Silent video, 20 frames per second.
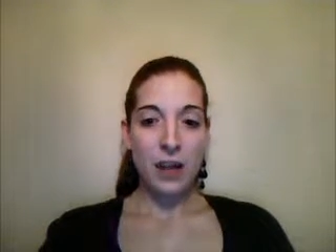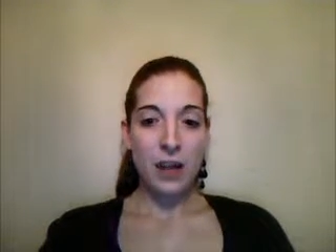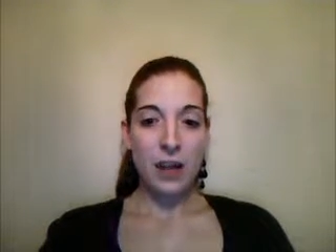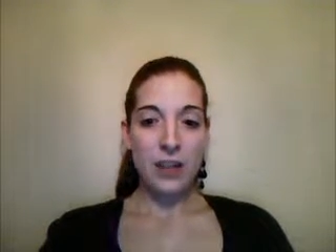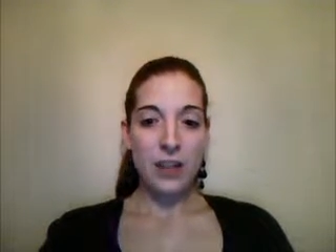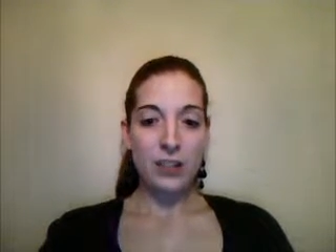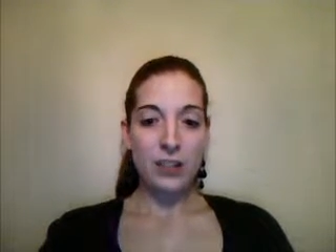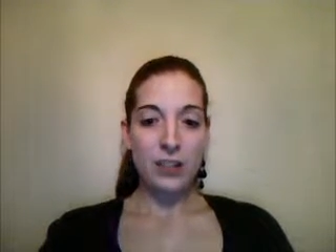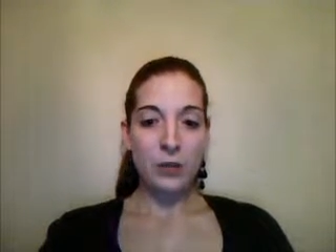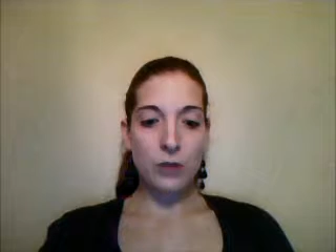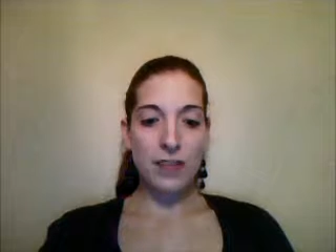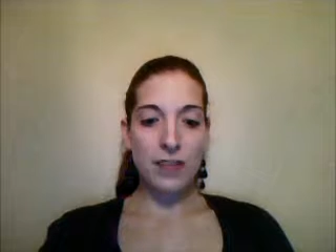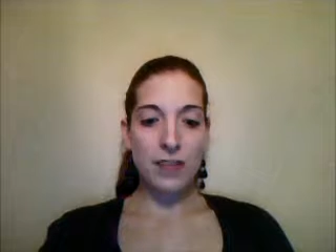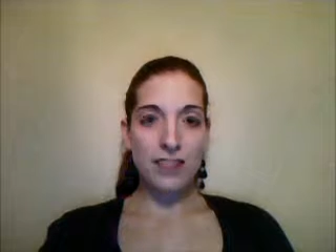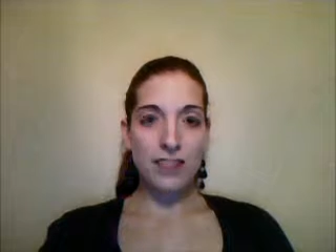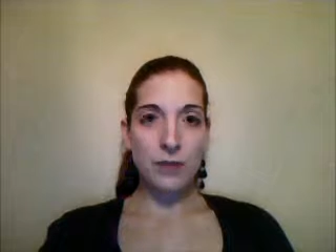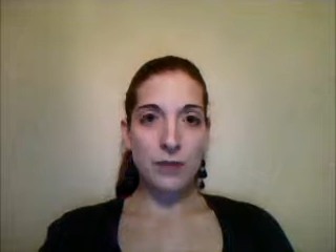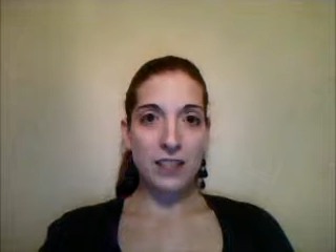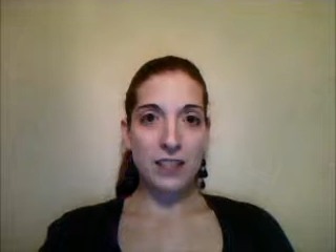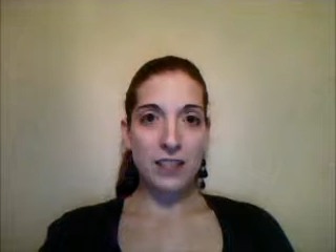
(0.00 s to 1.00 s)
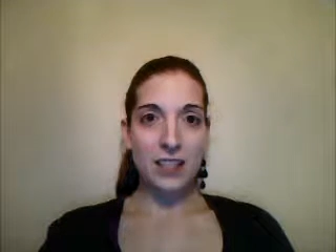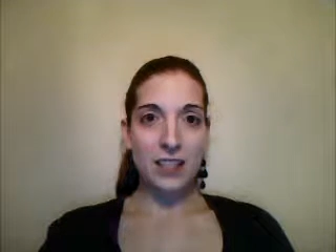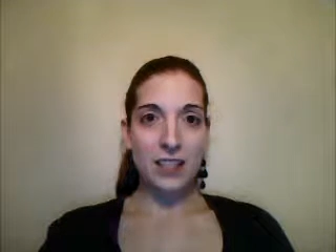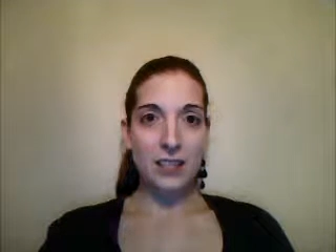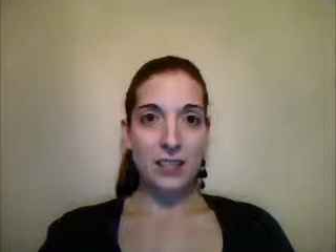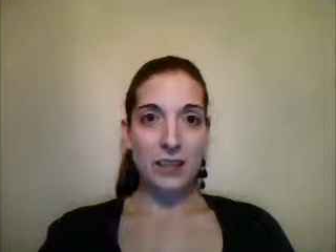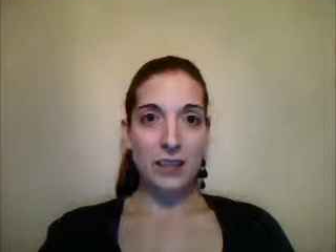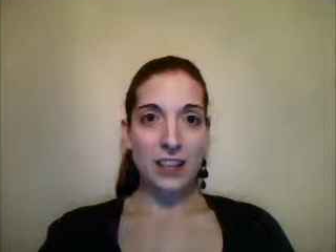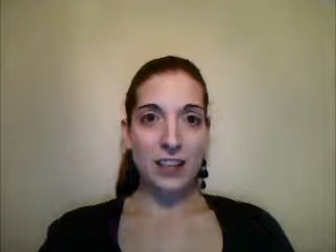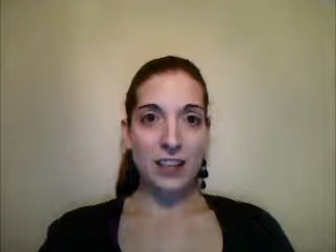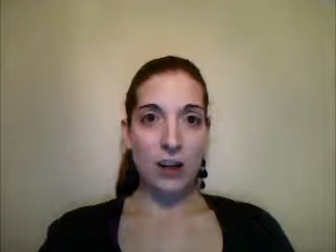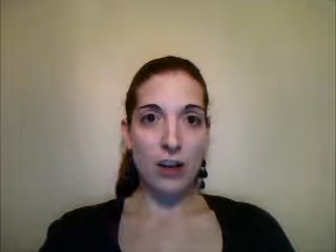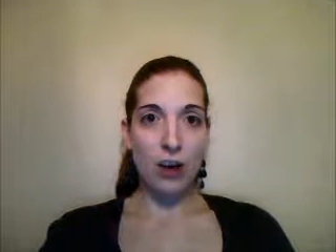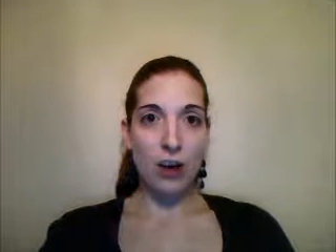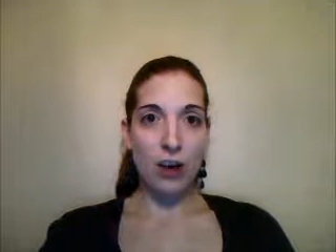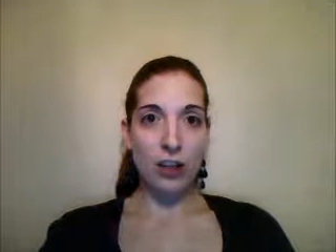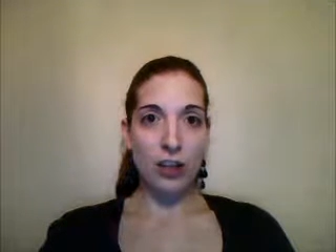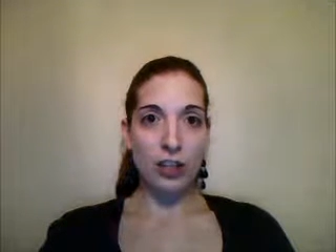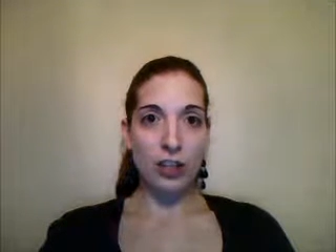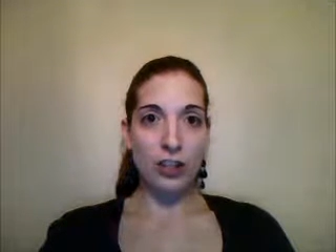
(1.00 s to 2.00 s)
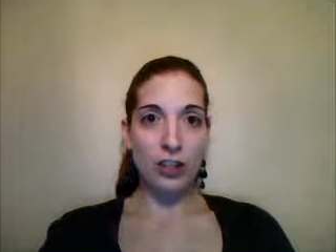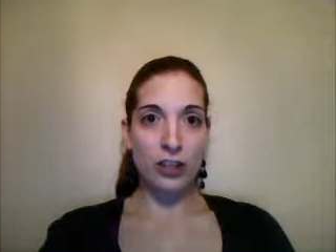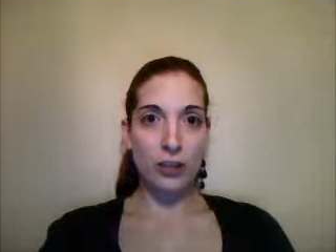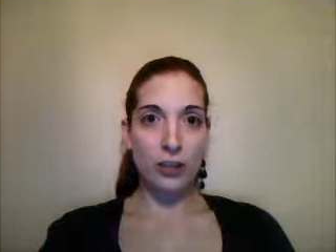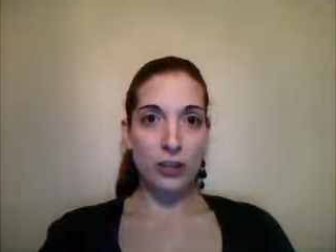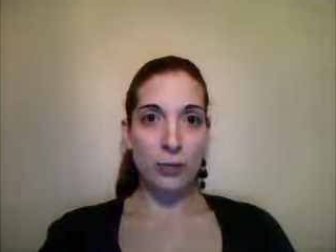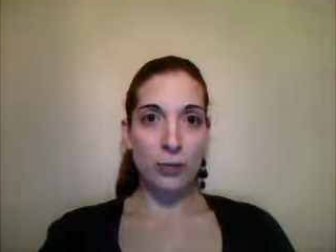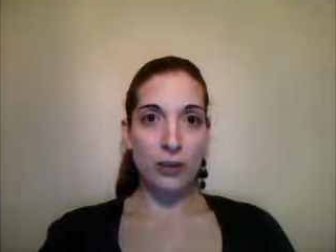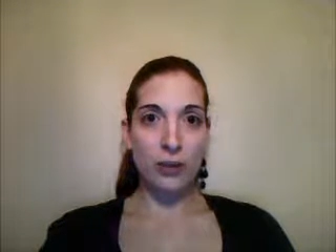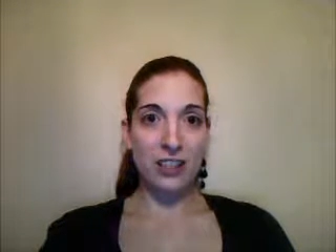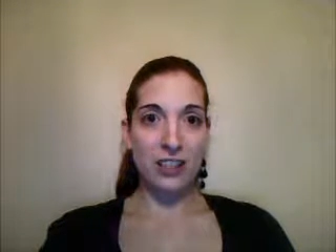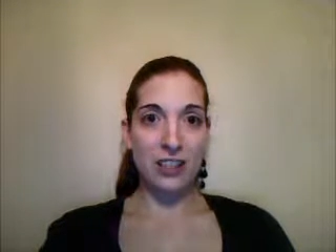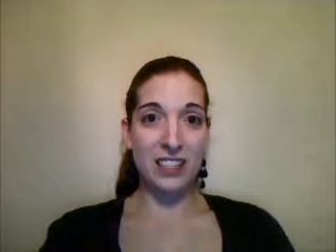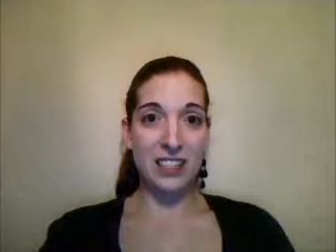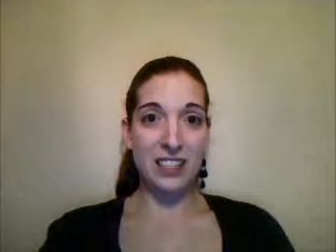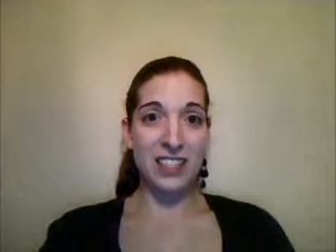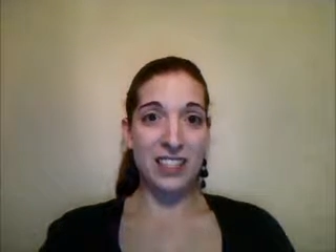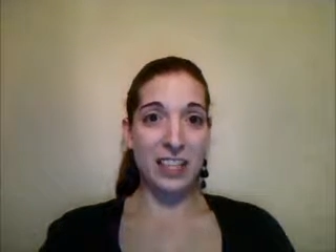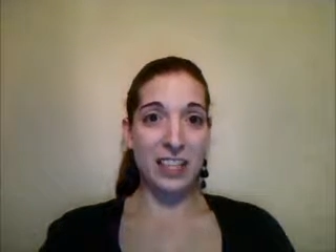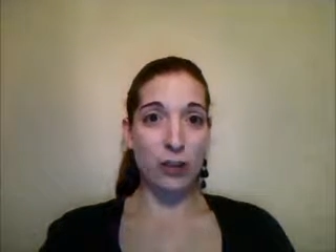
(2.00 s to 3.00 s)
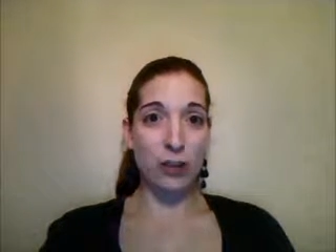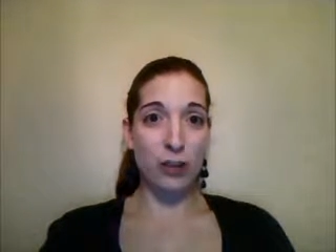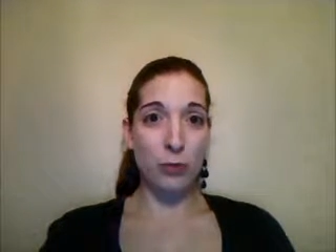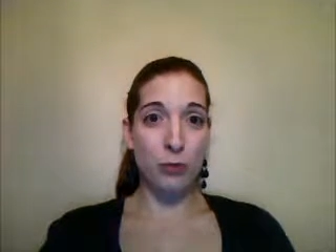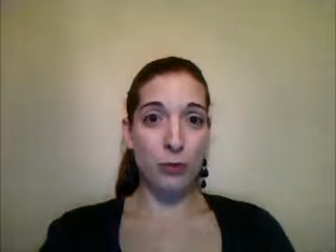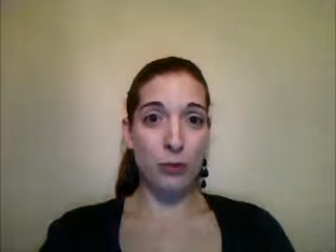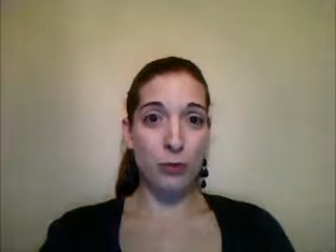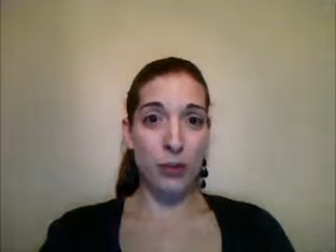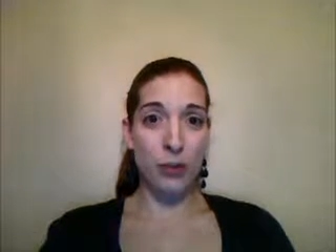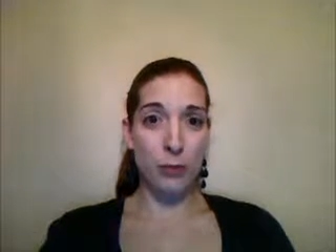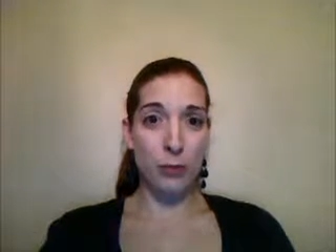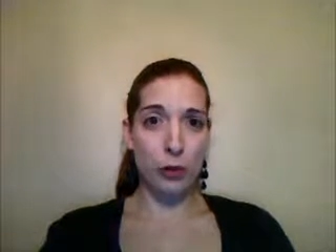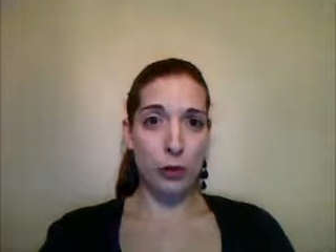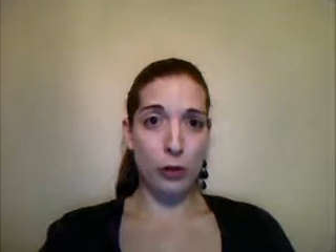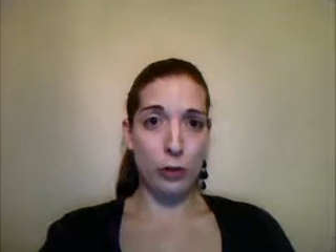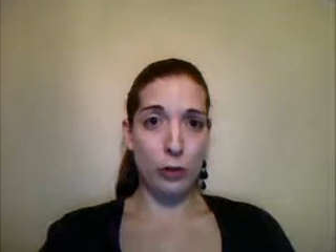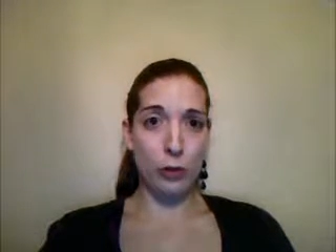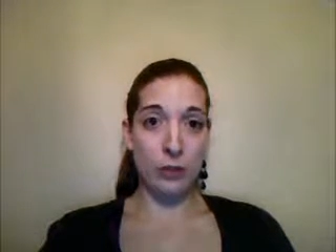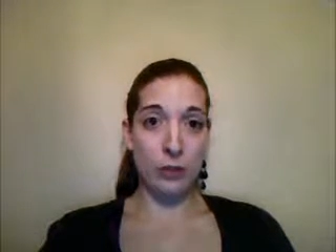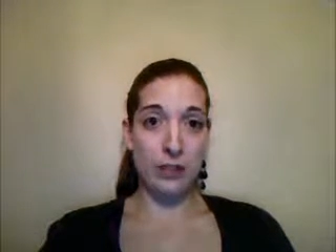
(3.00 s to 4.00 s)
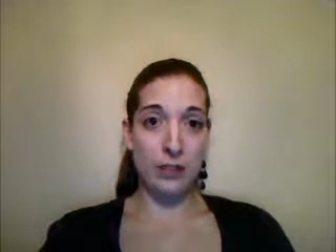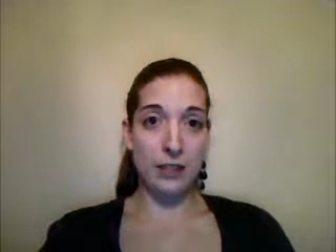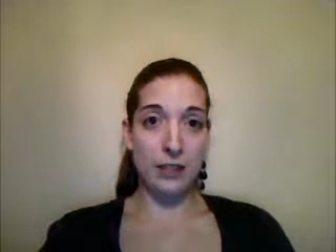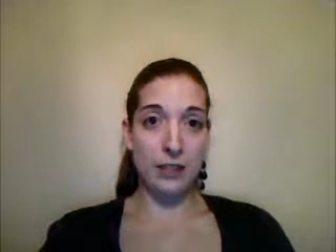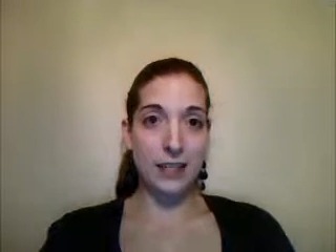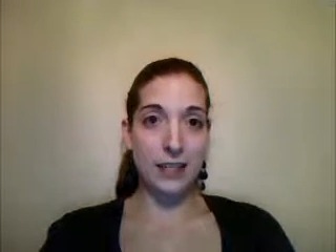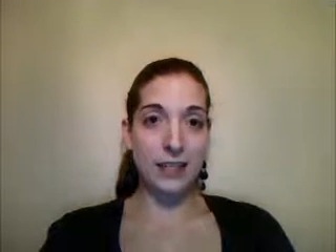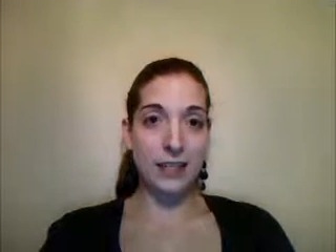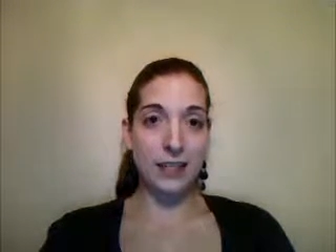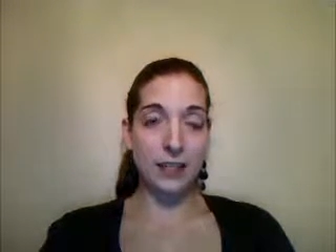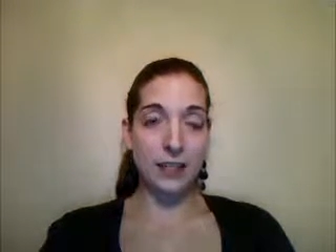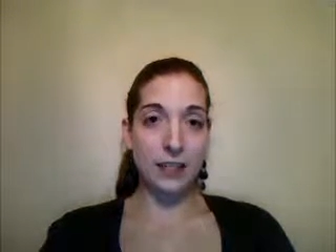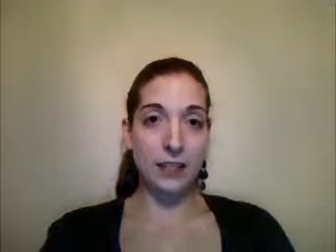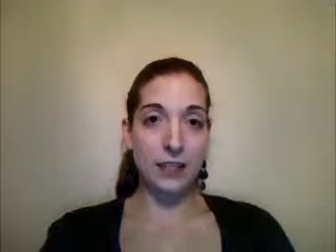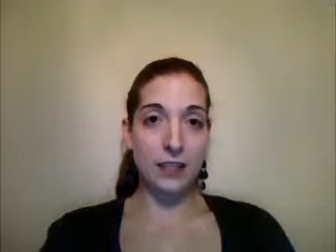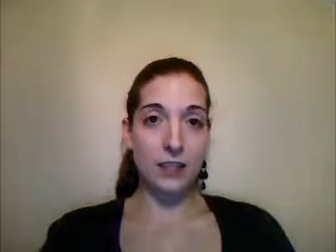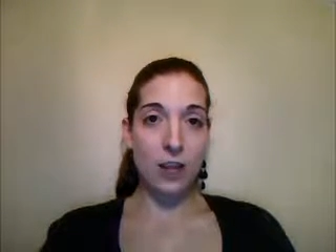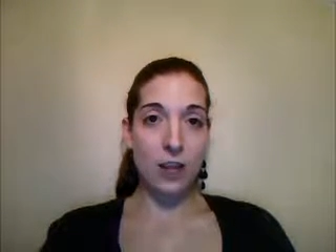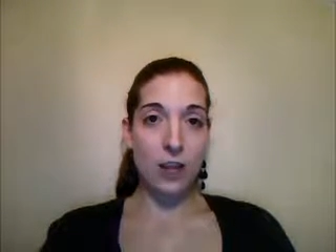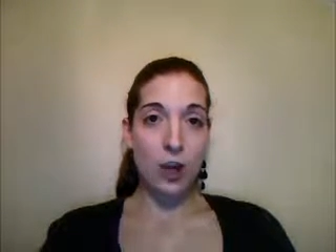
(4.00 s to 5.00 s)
And so that's something that's very hard to put into tangible numbers or statistics,